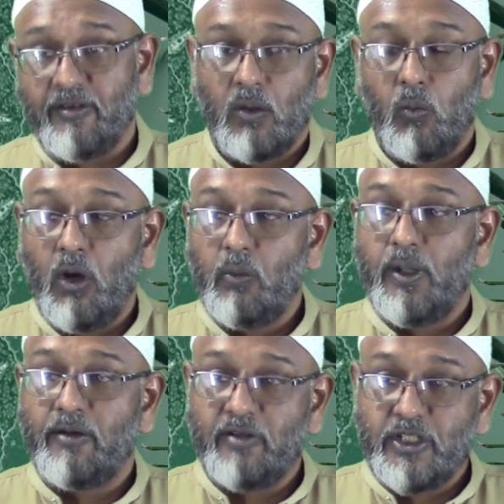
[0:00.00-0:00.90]
One way
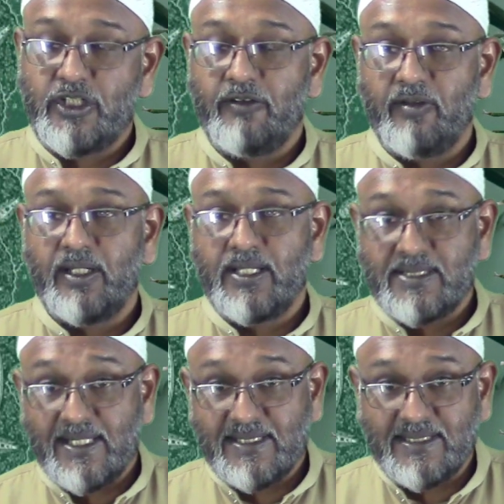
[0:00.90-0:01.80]
of achieving this
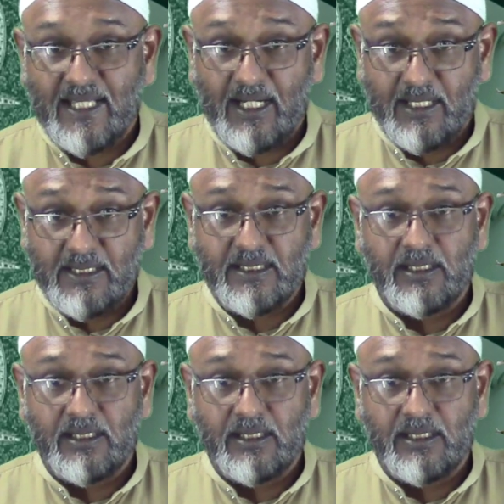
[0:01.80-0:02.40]
is Salat.